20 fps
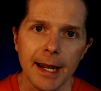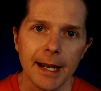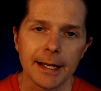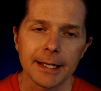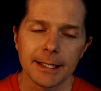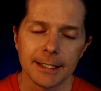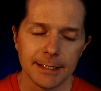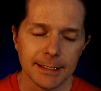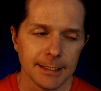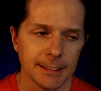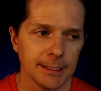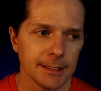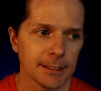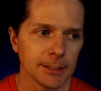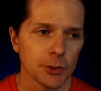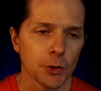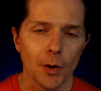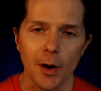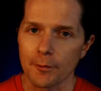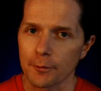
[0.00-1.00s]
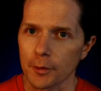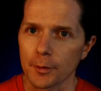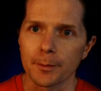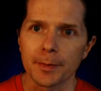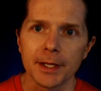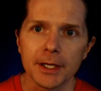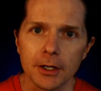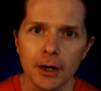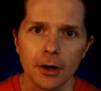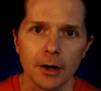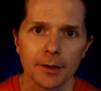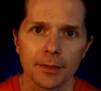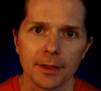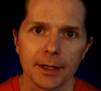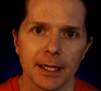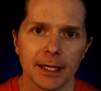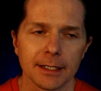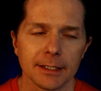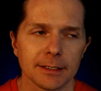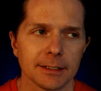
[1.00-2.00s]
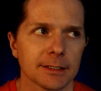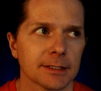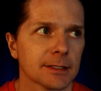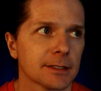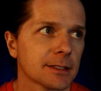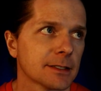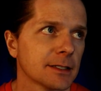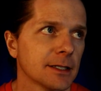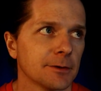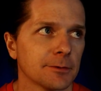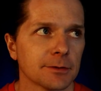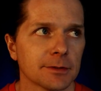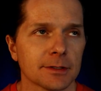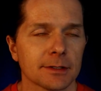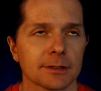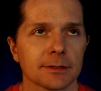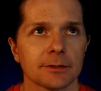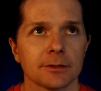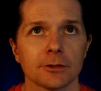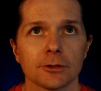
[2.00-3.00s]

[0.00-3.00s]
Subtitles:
and I didn't go out for a PR. I think it was